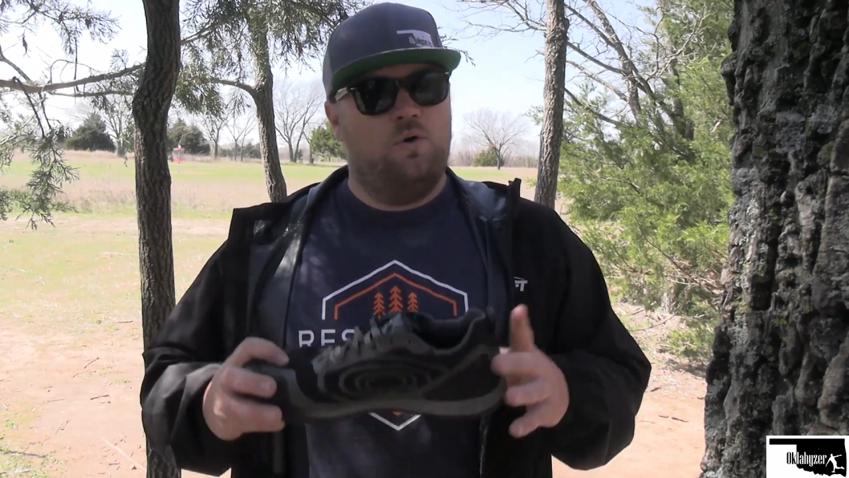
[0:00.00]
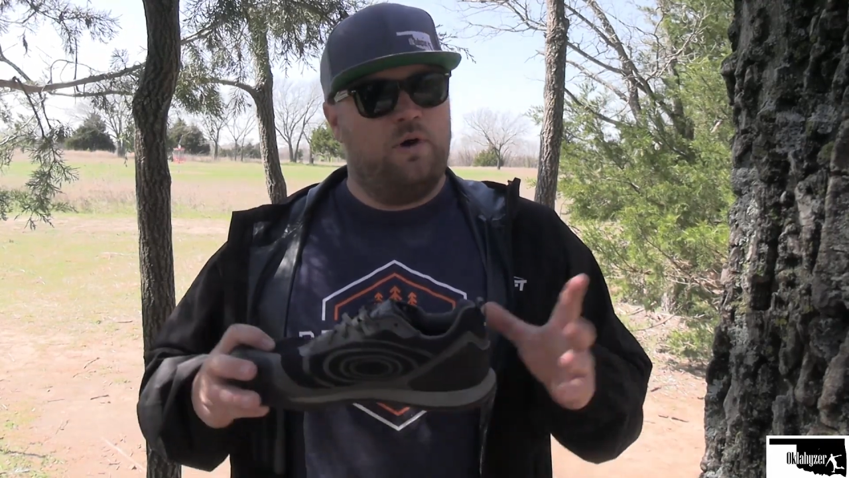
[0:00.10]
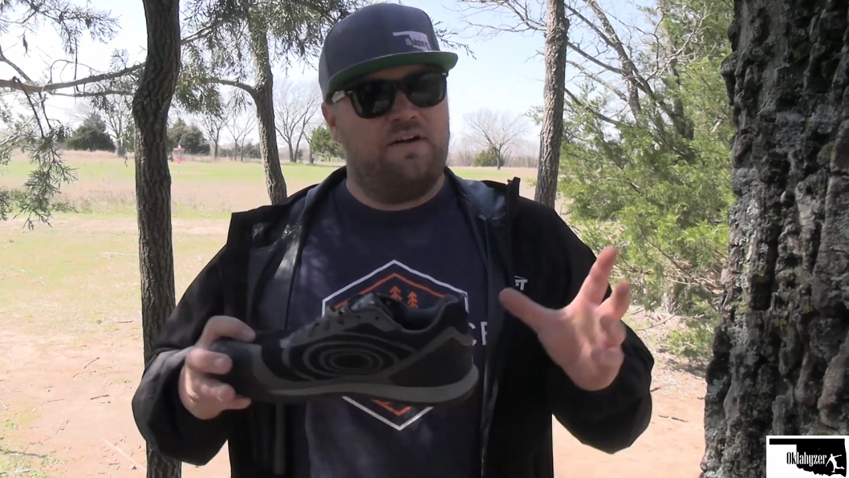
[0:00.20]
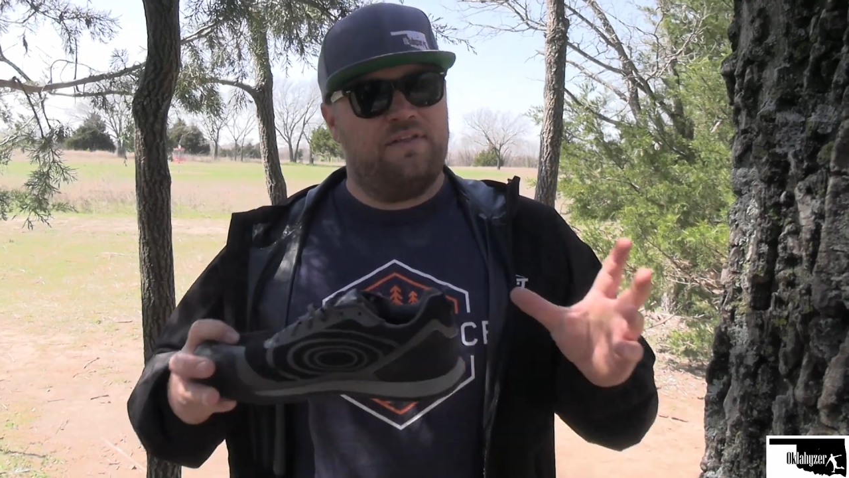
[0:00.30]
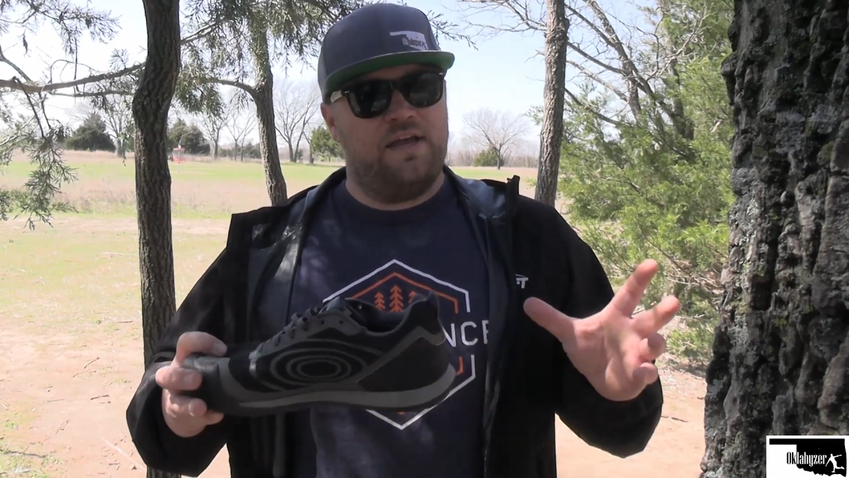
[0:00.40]

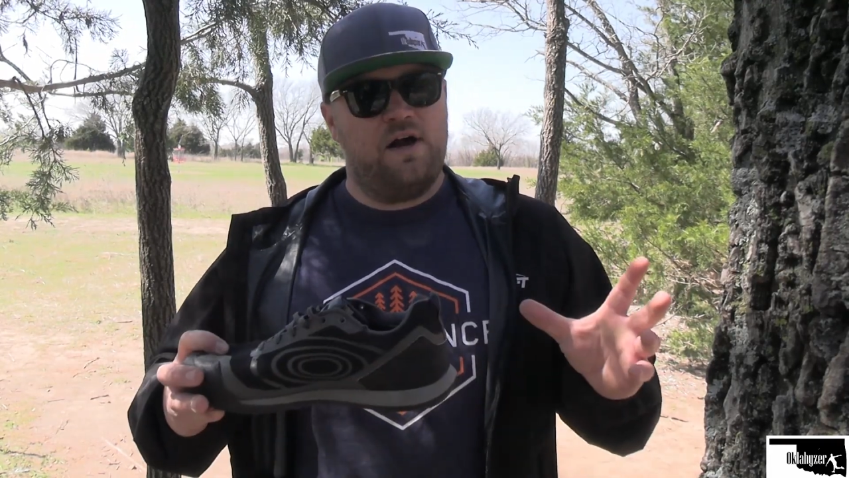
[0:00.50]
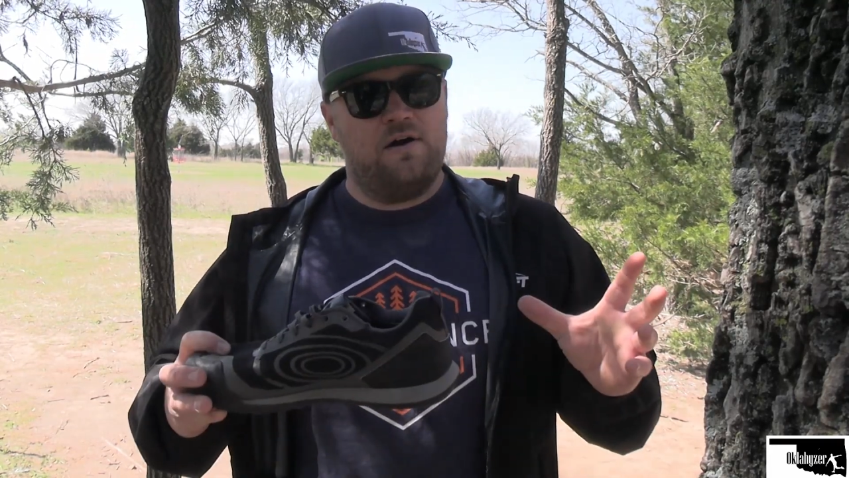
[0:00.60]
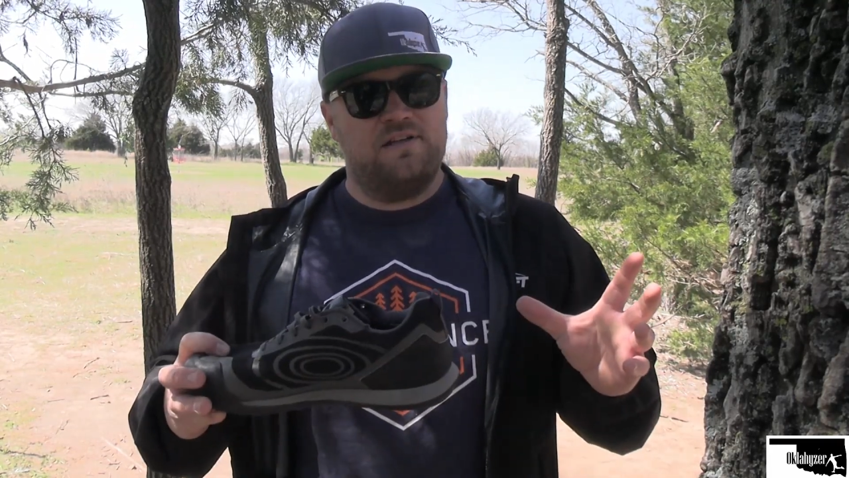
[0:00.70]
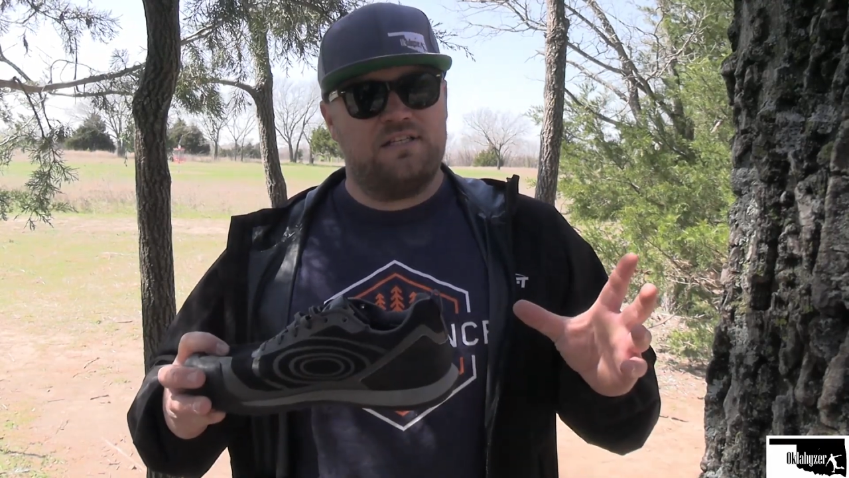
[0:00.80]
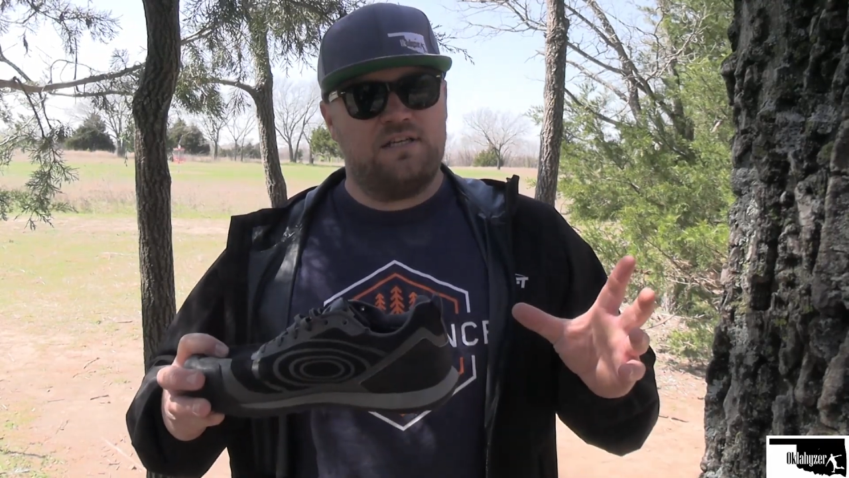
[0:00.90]
Whenever they
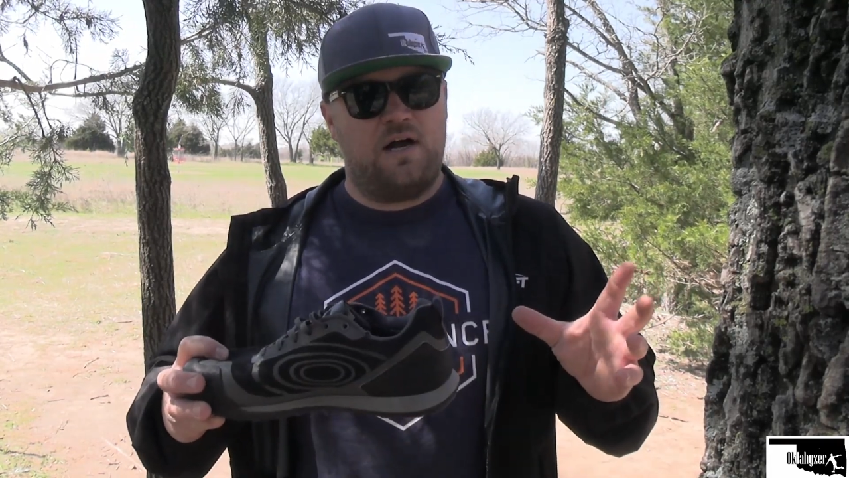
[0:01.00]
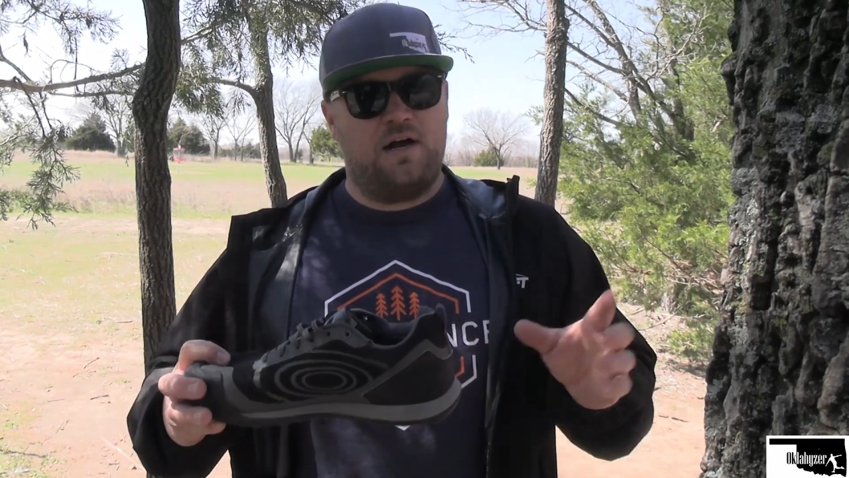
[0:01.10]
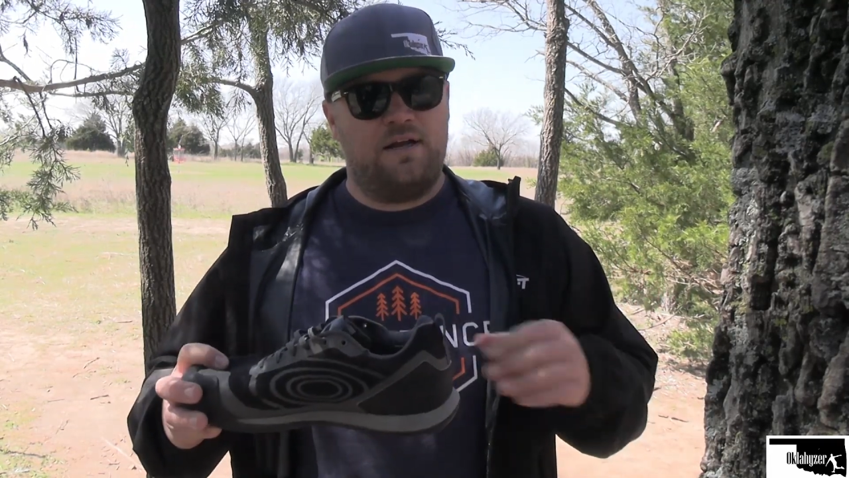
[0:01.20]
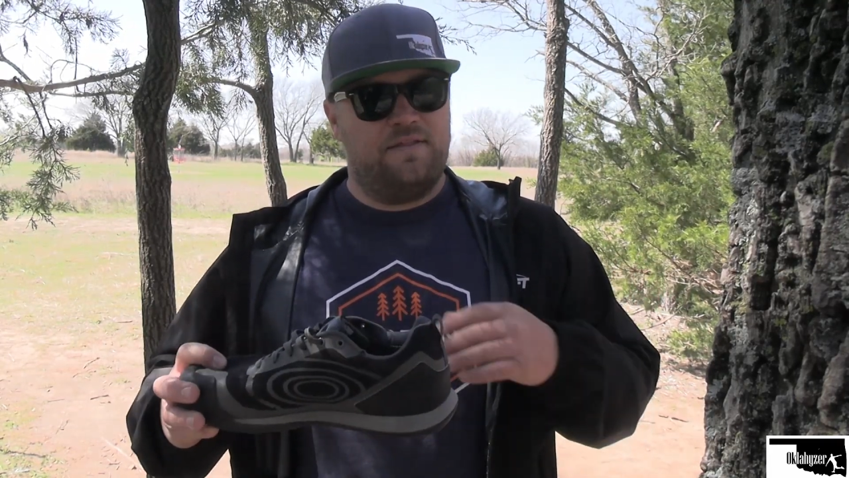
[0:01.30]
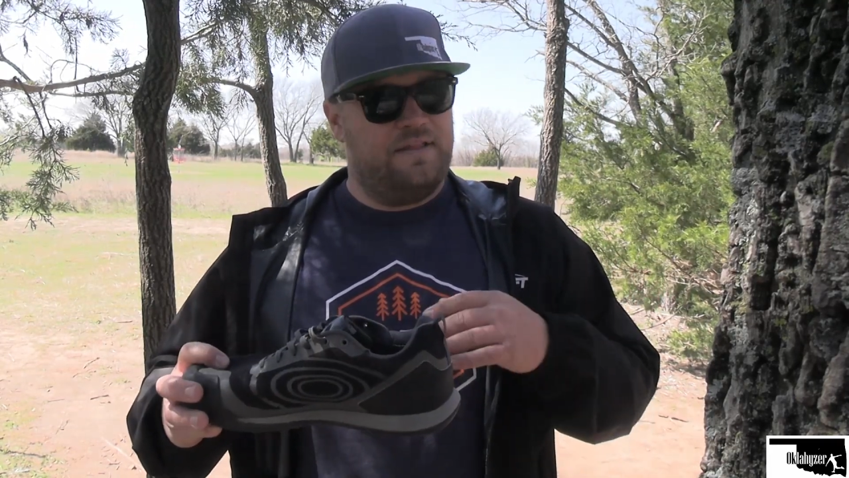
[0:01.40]
are in stock,